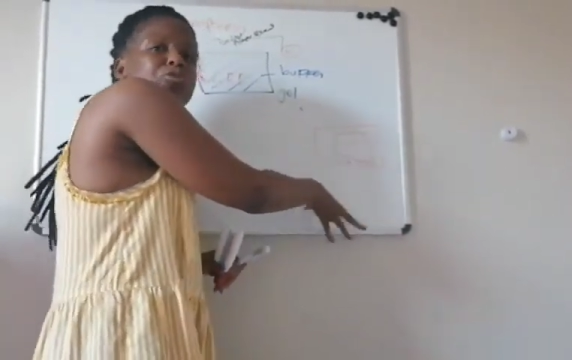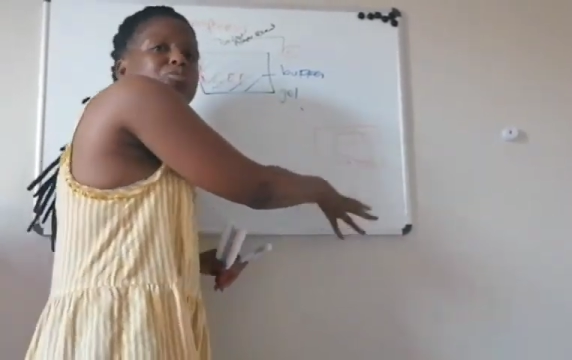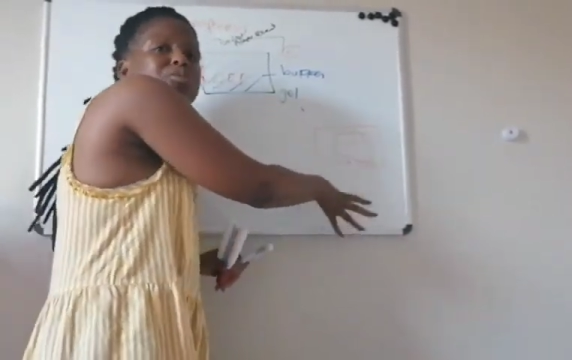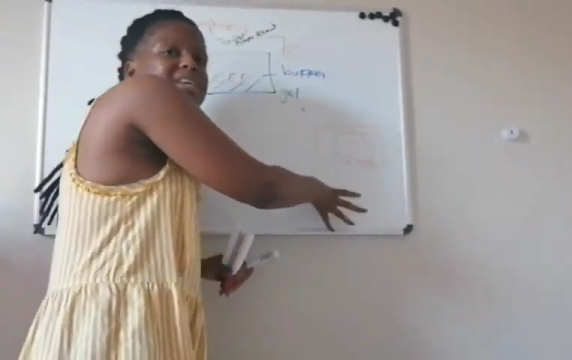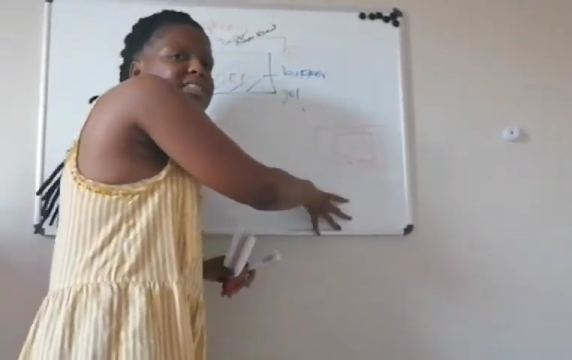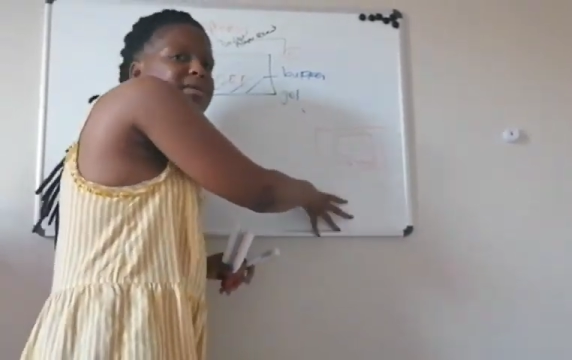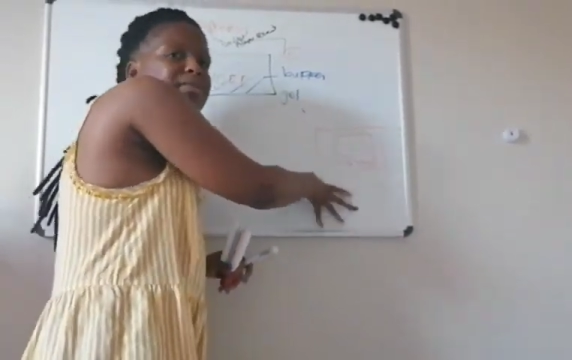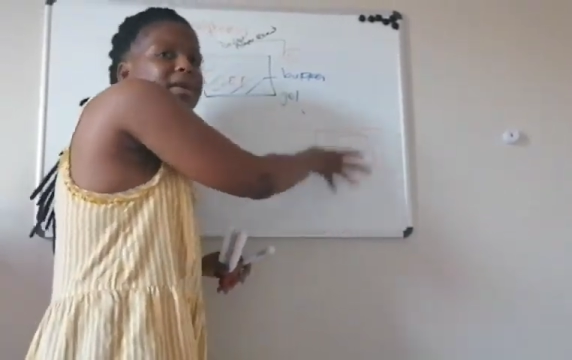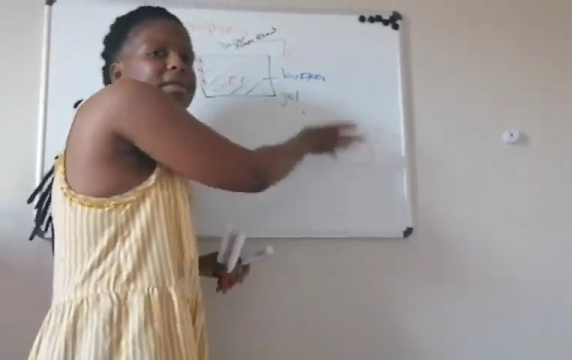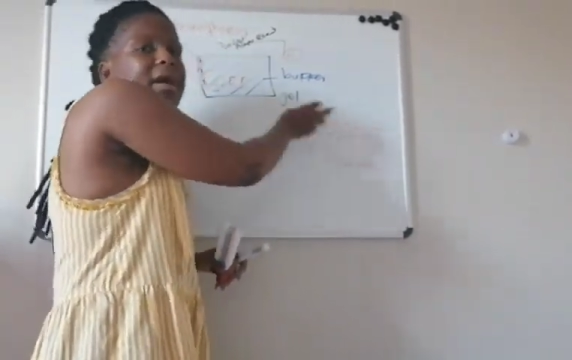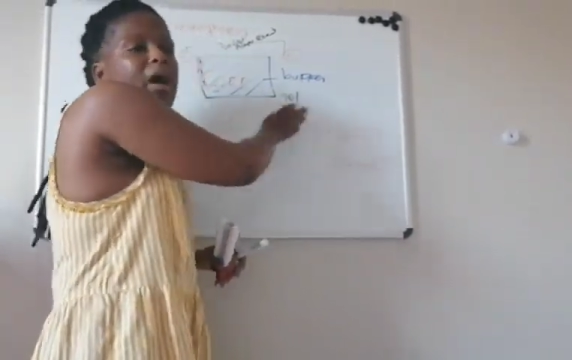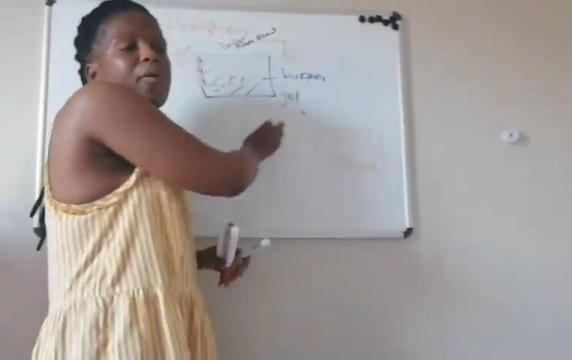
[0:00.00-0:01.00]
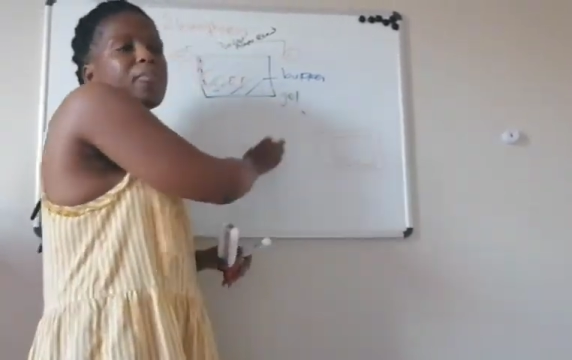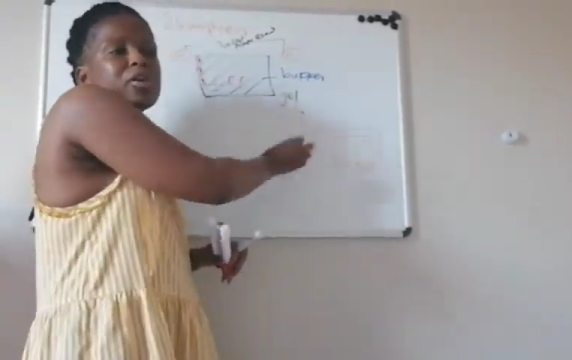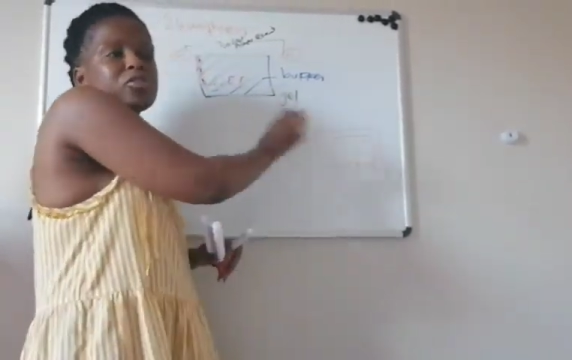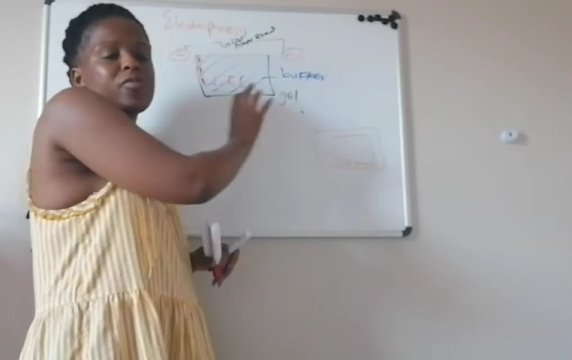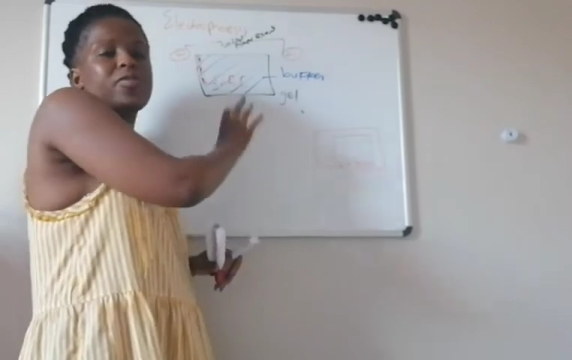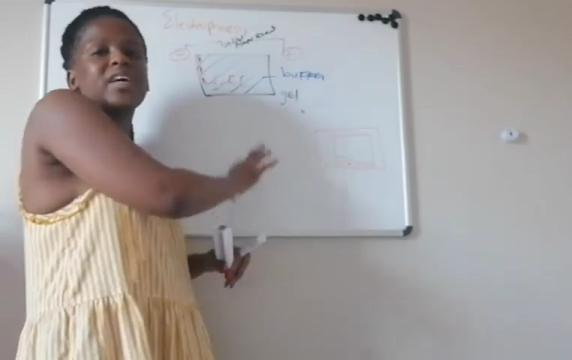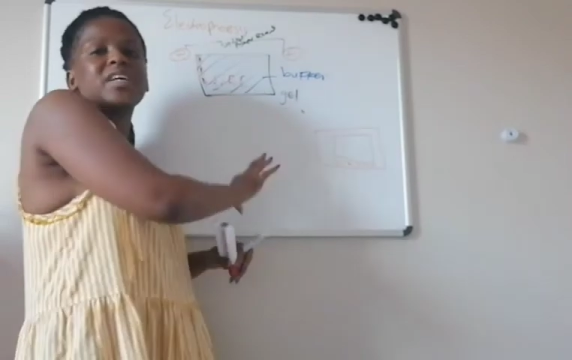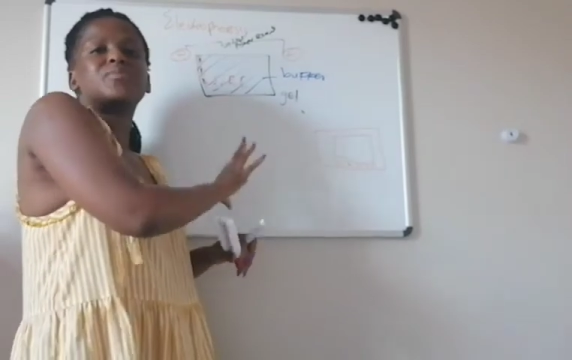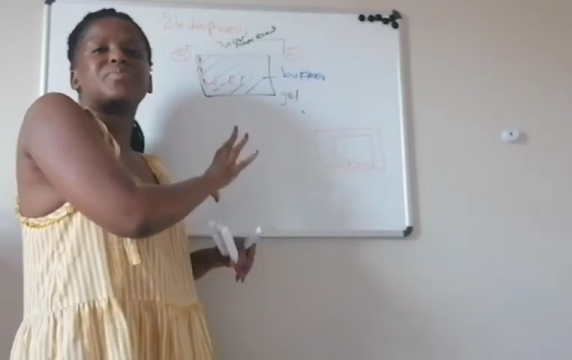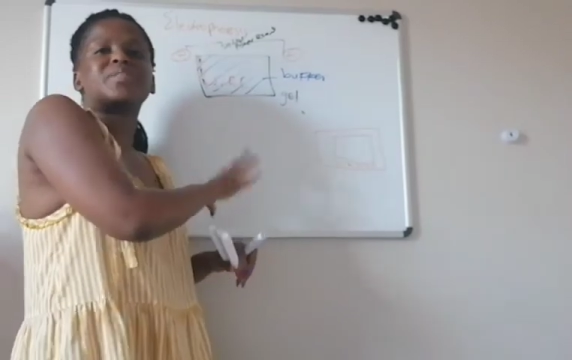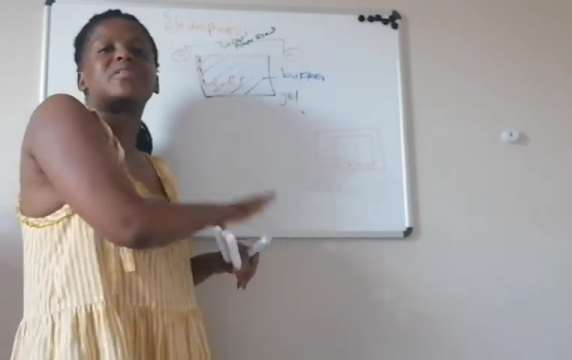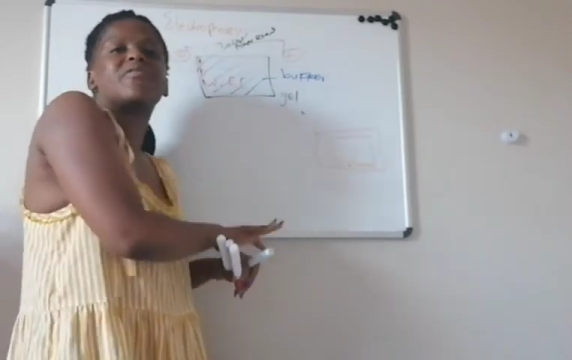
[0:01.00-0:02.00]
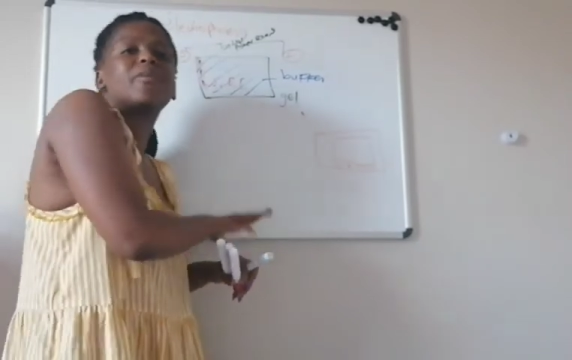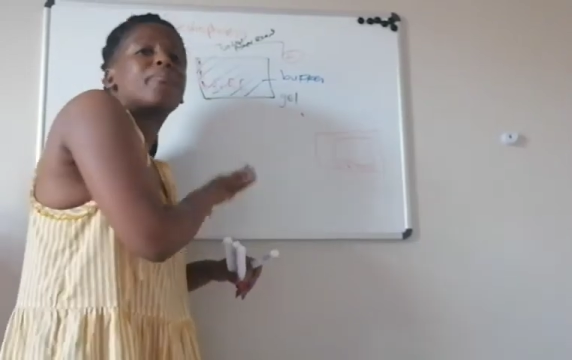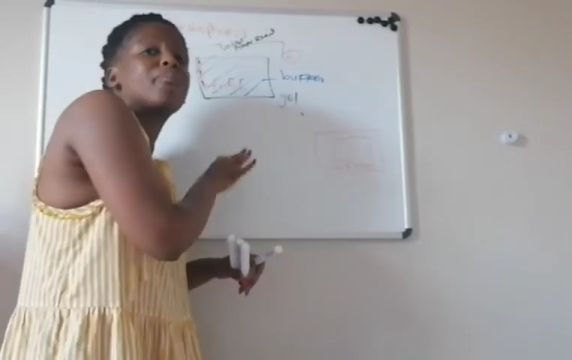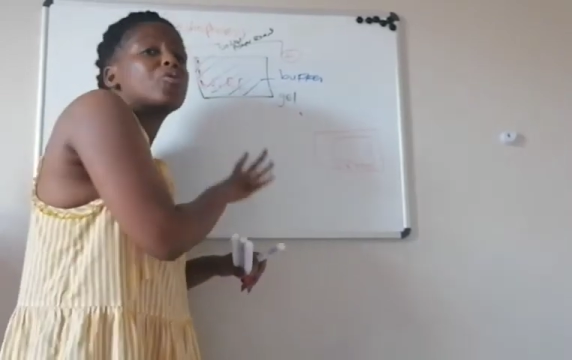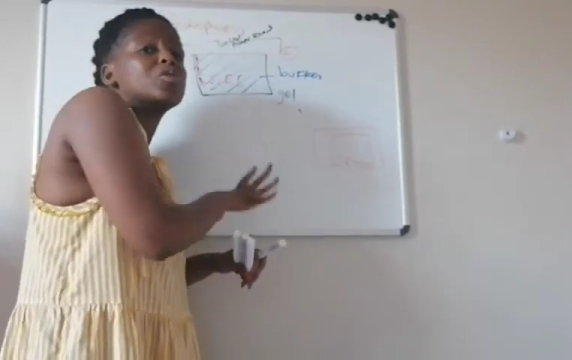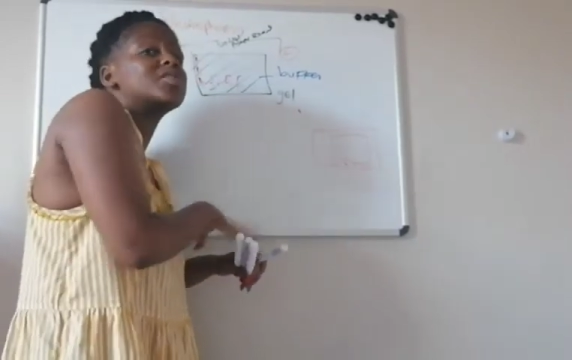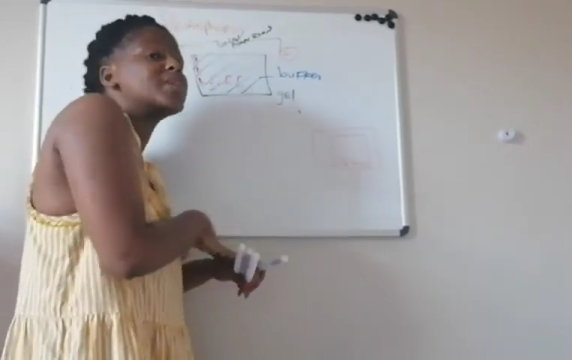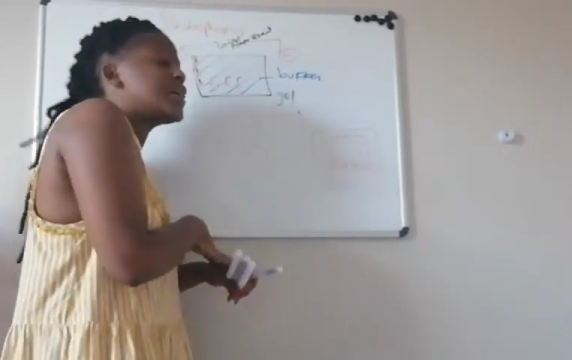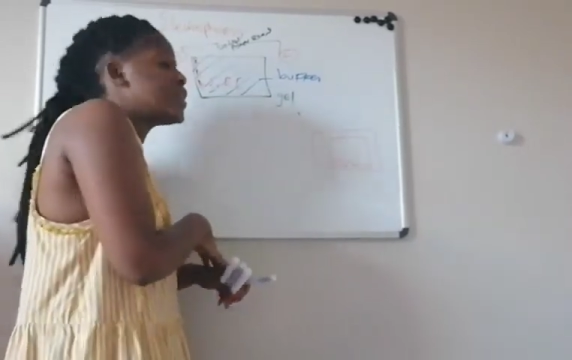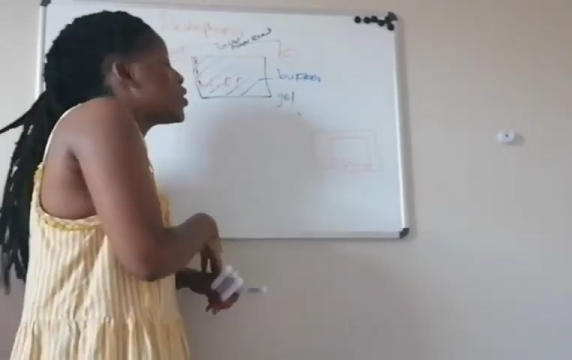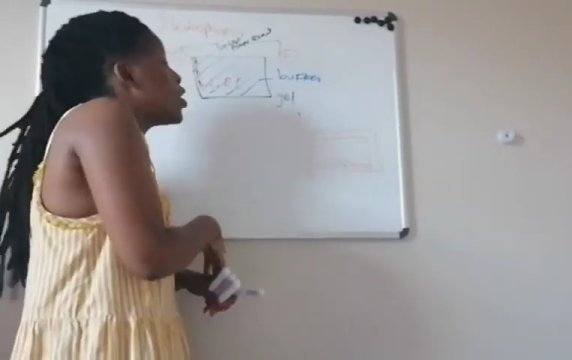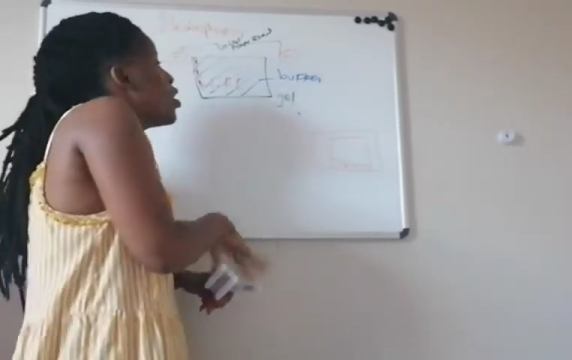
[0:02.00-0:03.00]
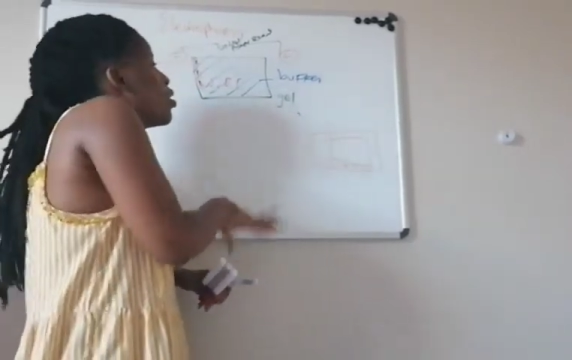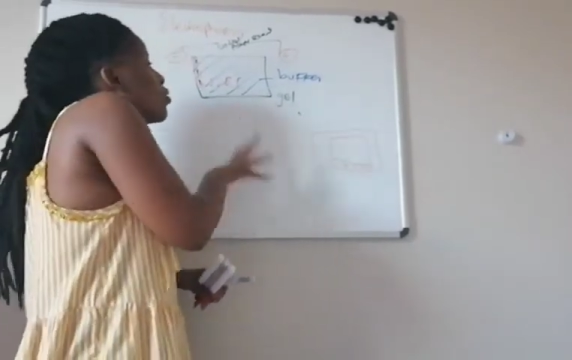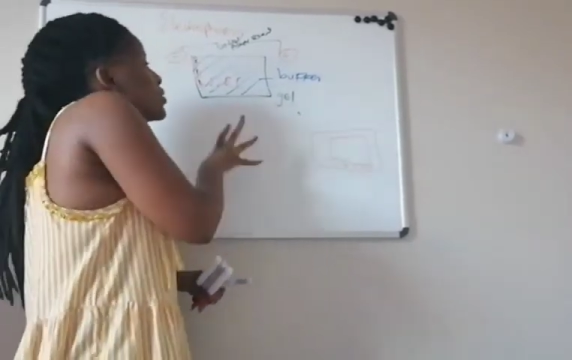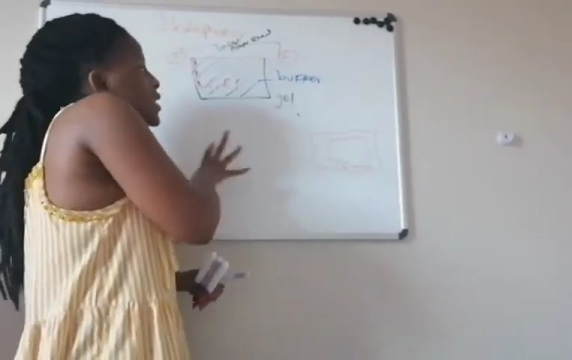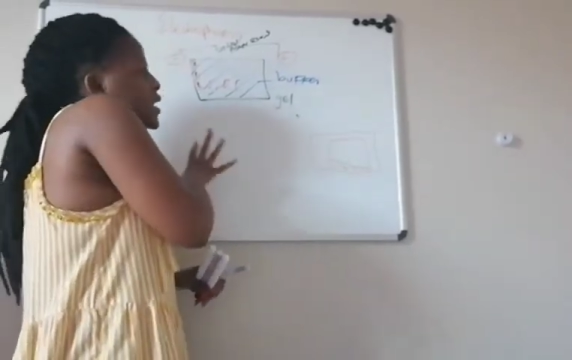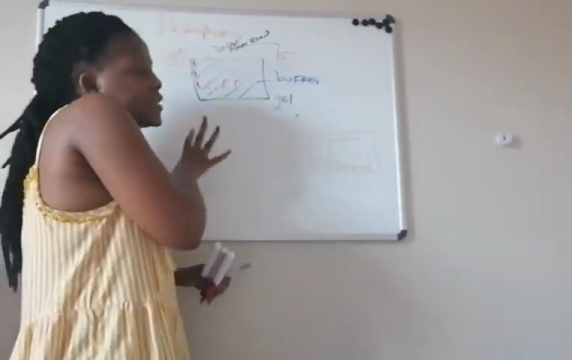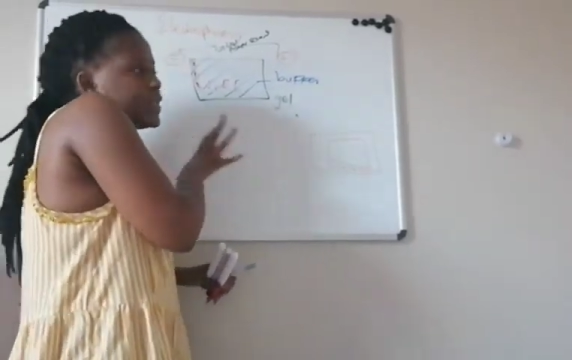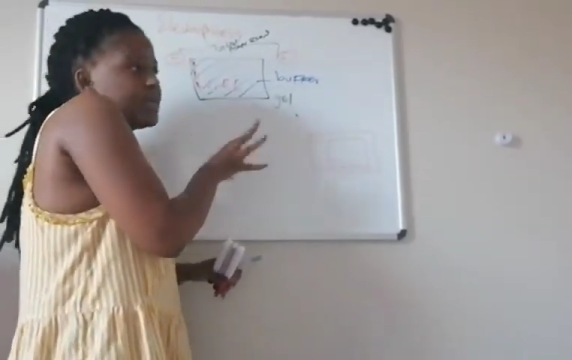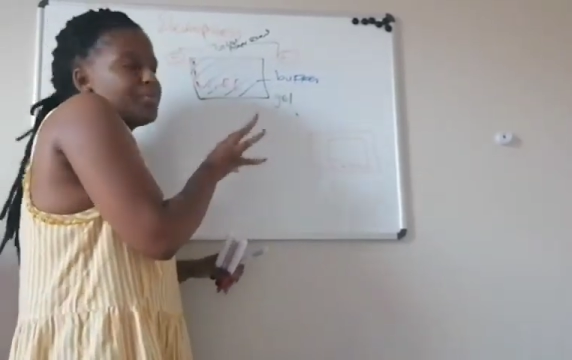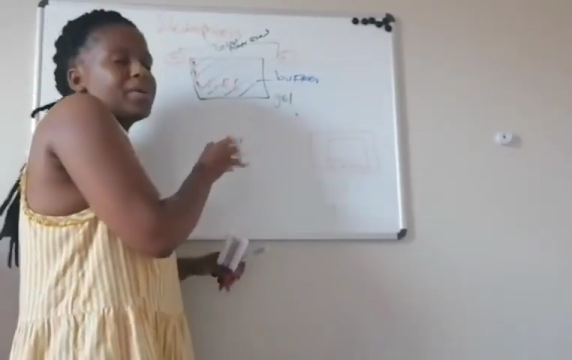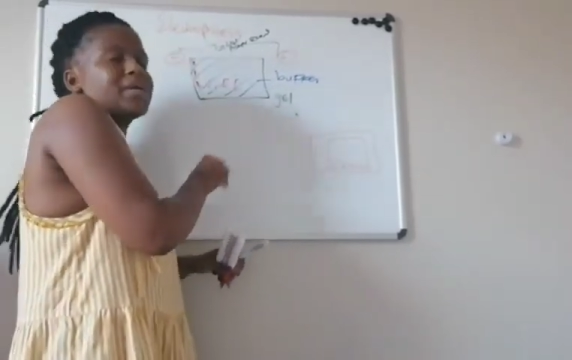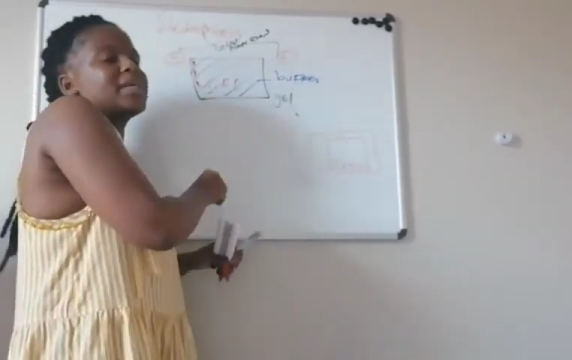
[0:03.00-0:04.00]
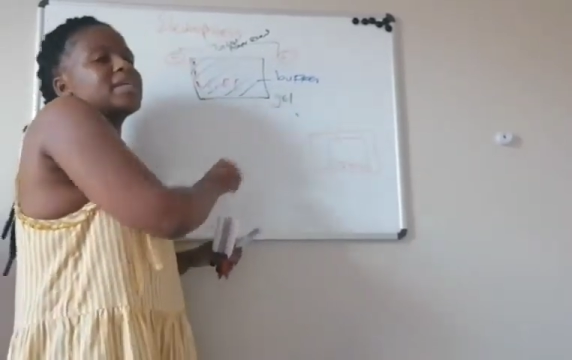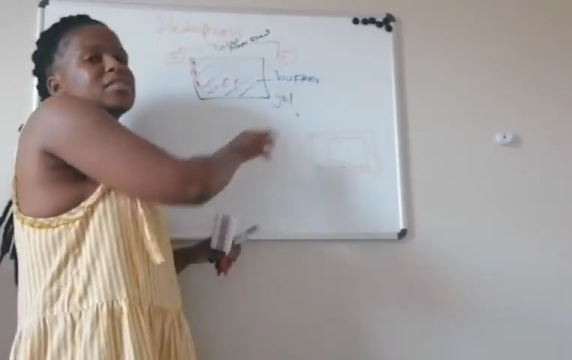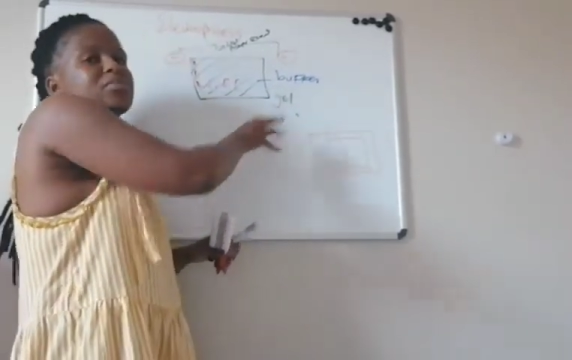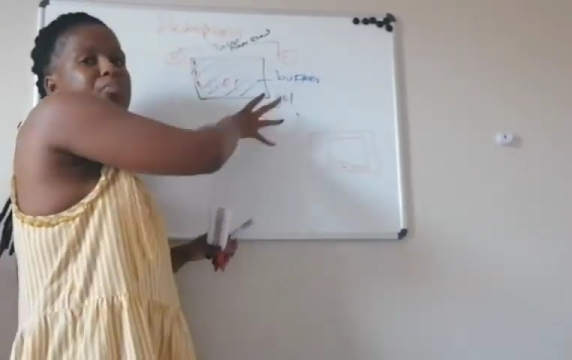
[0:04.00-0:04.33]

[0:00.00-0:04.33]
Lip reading: to determine how much of that specific protein or that lipid is